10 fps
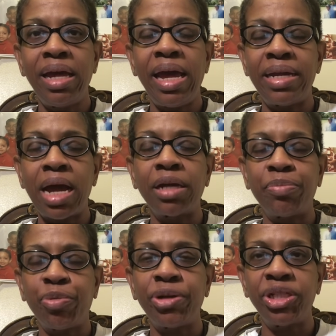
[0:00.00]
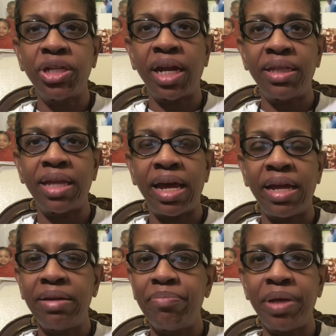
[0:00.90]
And I appreciate that
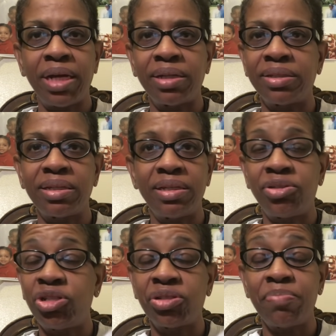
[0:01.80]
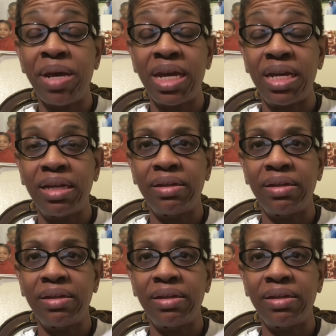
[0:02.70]
because it's just me.